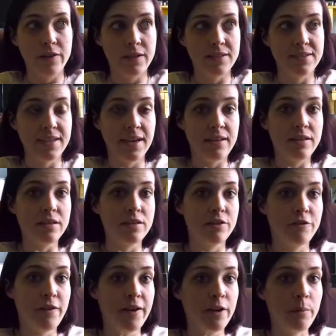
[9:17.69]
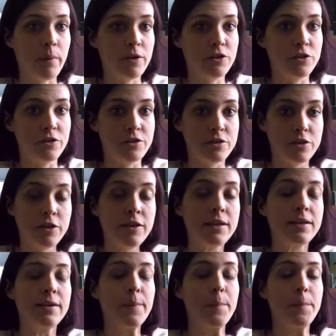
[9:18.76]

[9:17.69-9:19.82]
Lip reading: the inside that the fire marshals took.